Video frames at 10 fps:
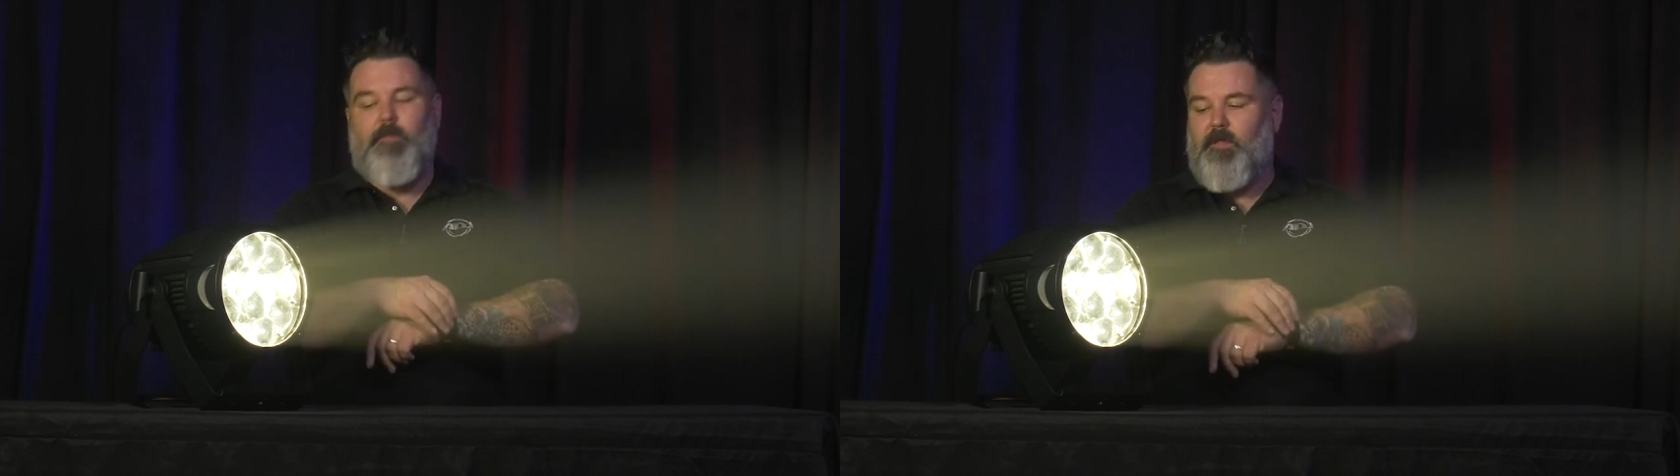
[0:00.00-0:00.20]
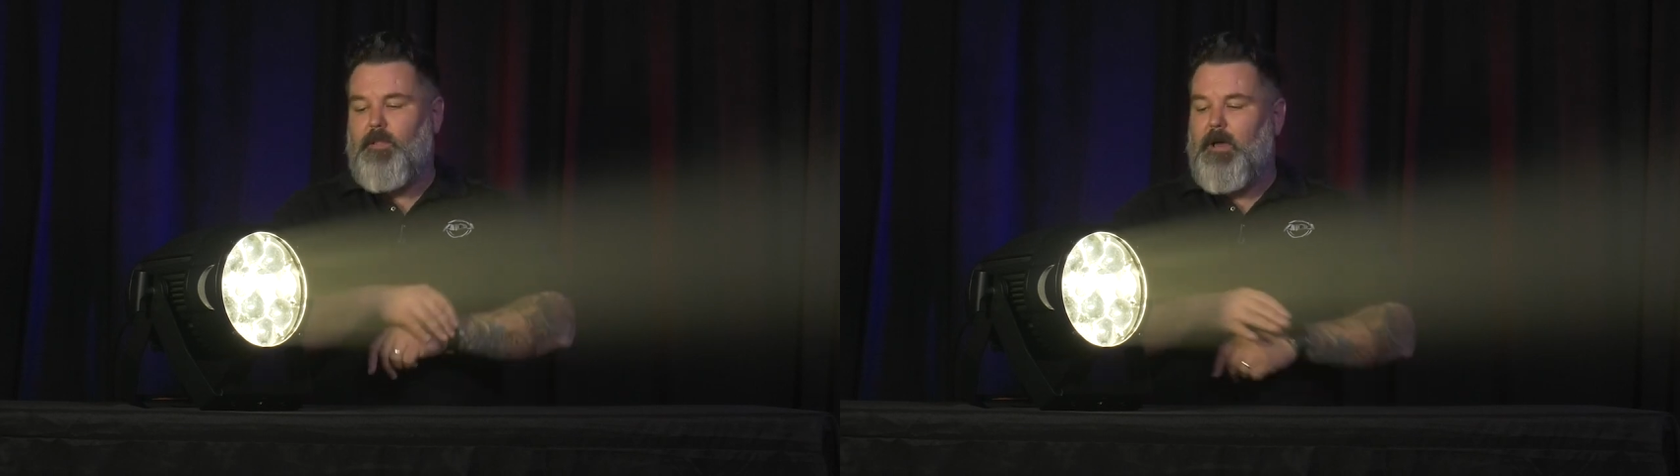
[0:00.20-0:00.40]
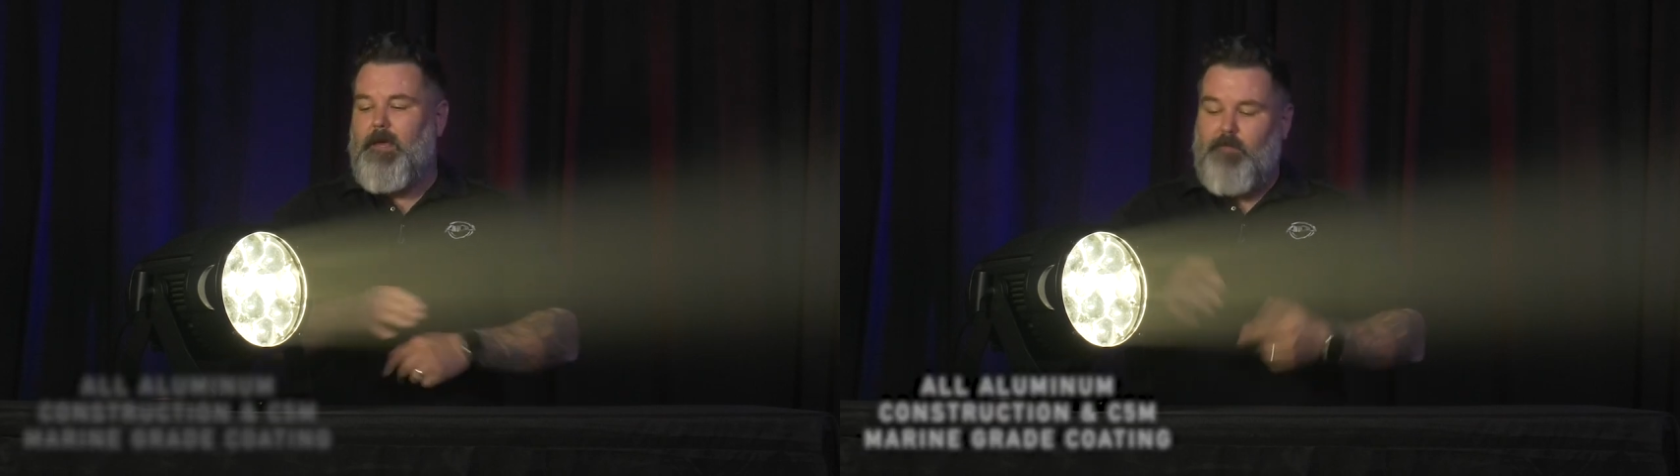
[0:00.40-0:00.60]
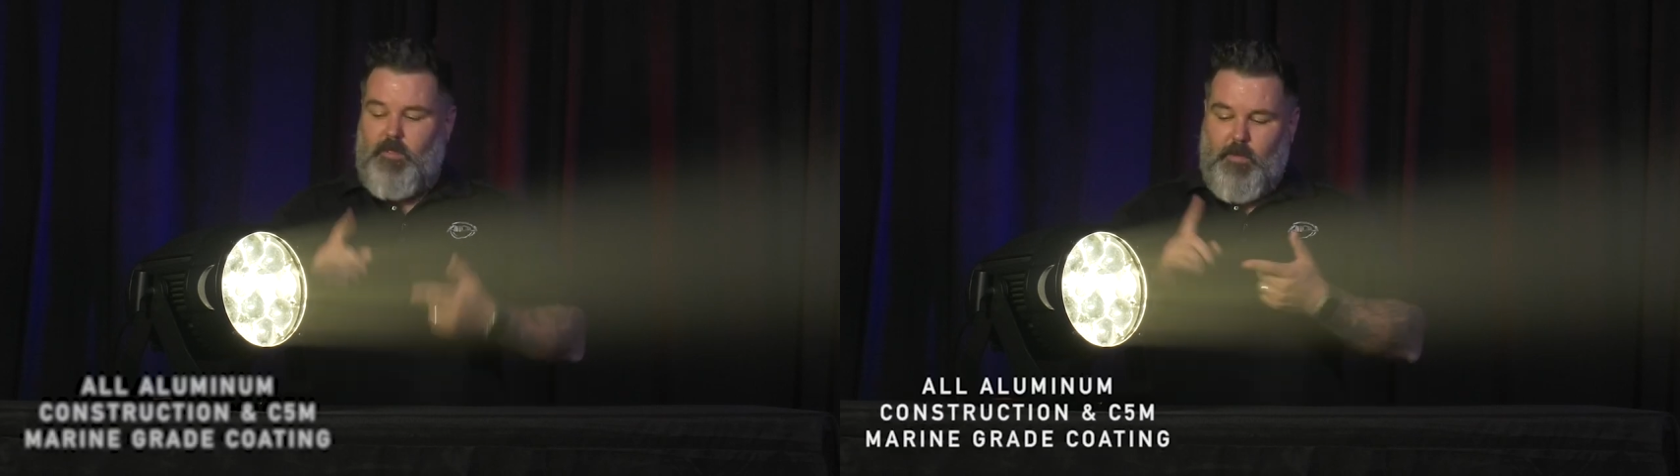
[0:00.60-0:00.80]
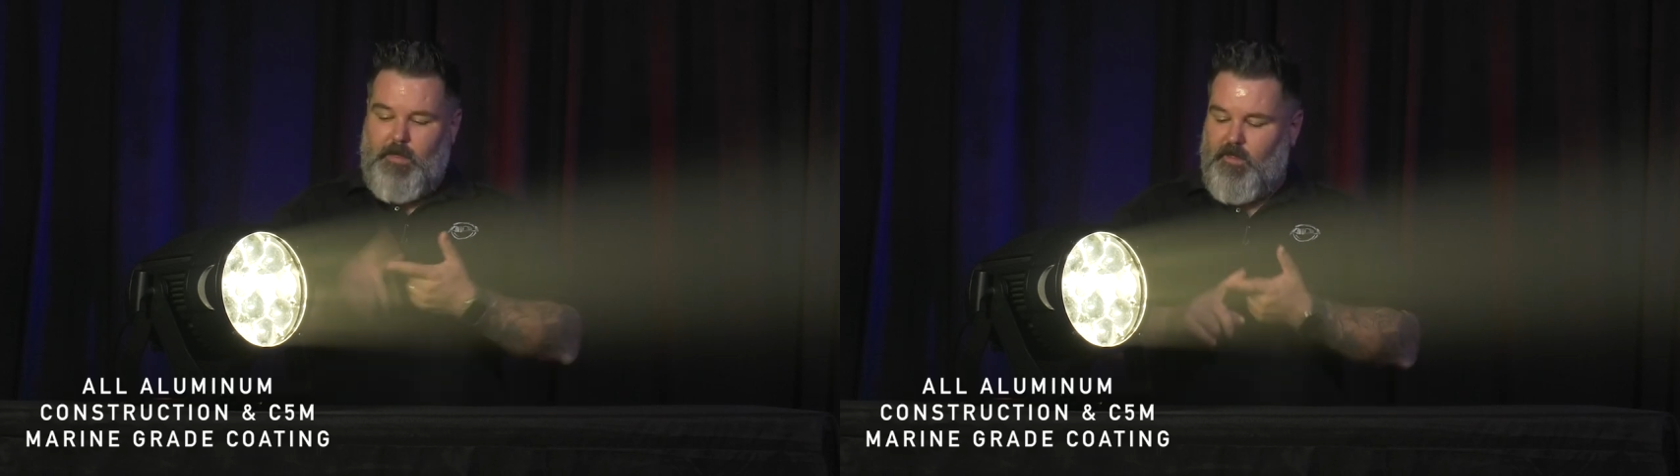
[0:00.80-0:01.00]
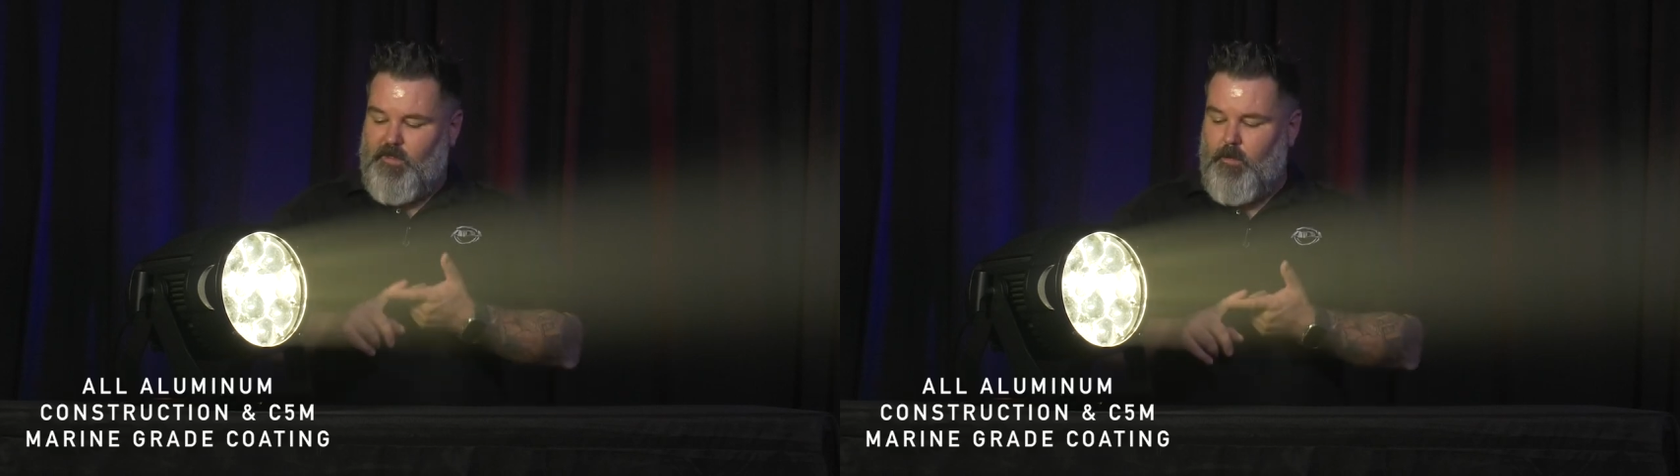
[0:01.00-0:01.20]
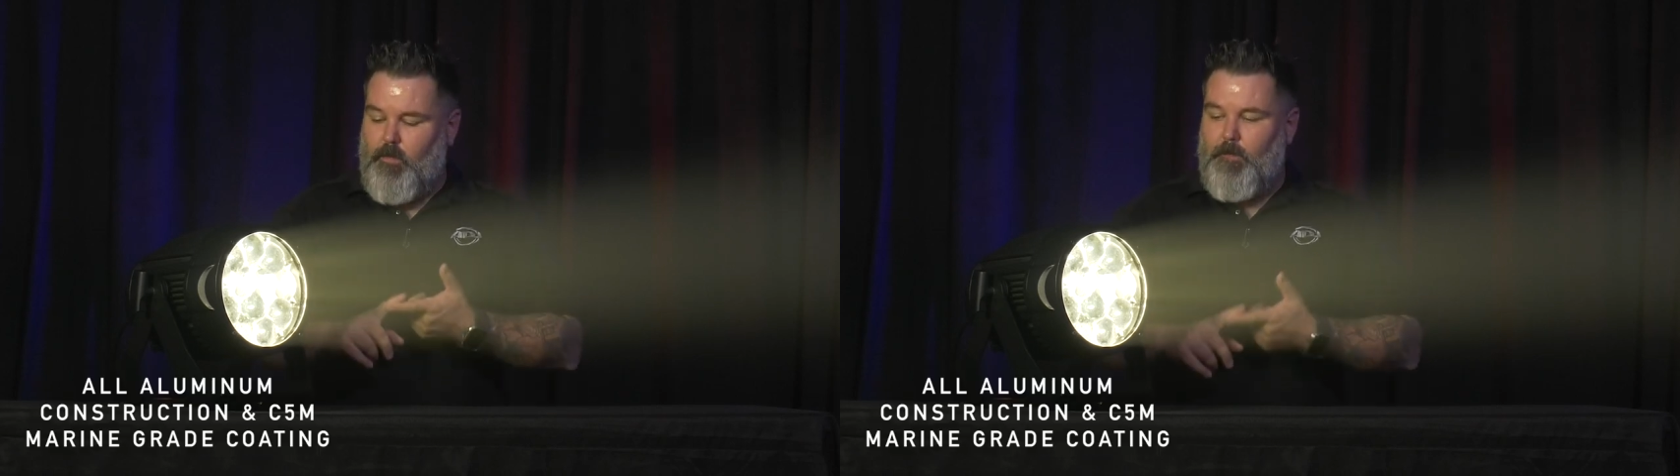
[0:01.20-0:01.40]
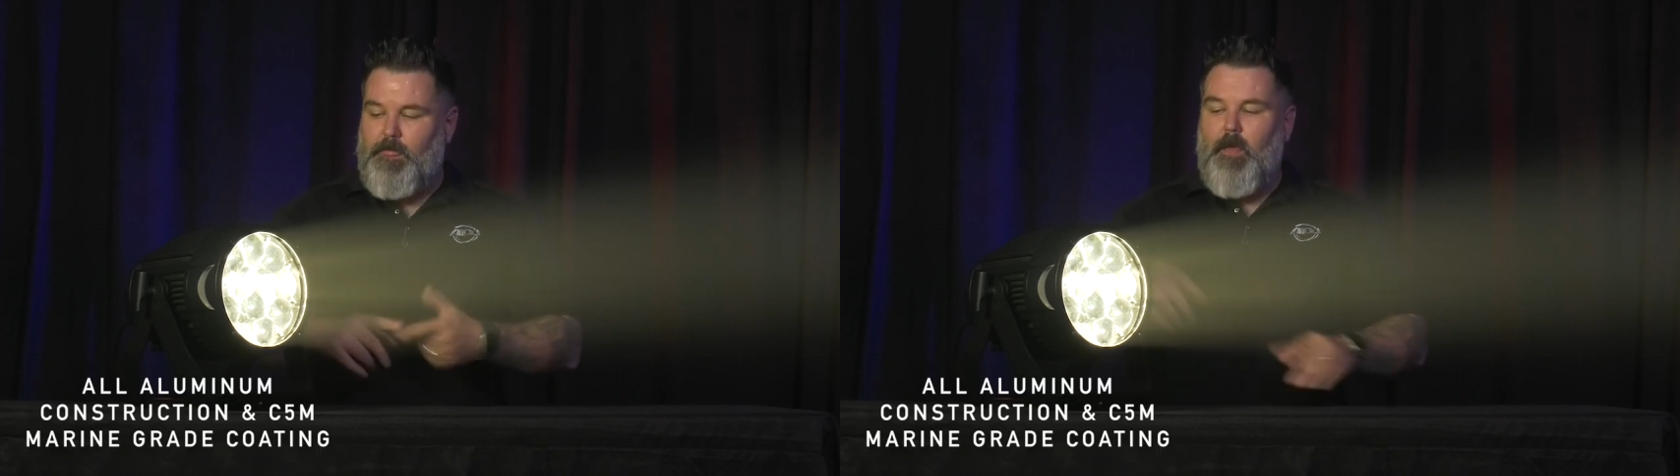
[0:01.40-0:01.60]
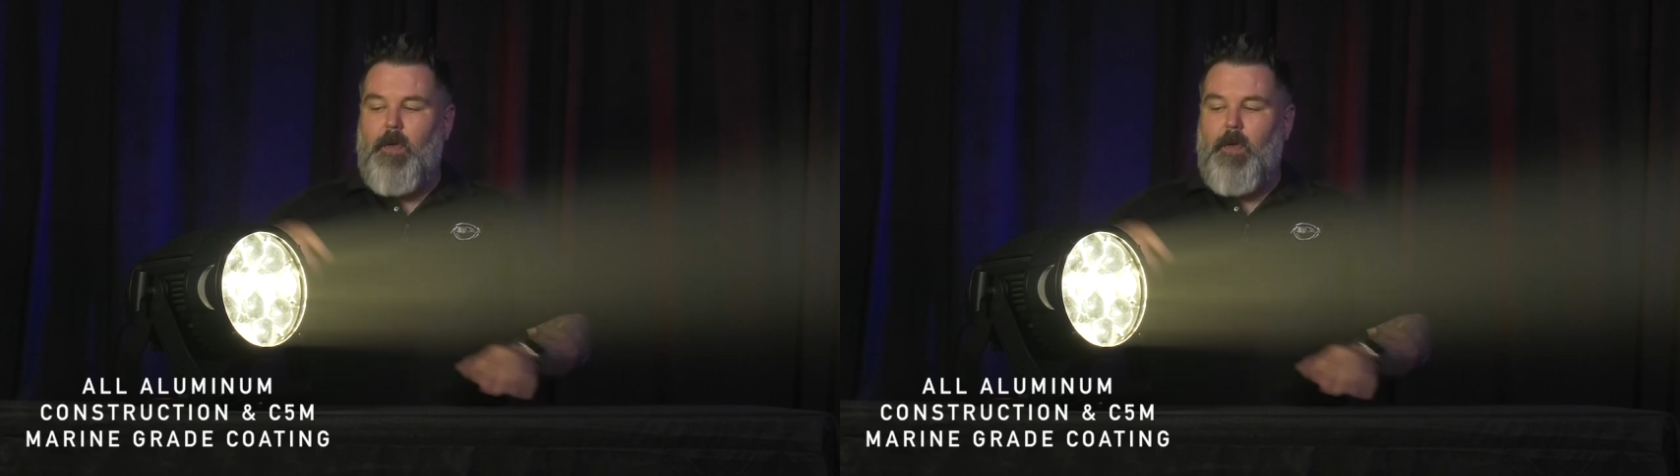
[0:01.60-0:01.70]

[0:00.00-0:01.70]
this light between the zoom,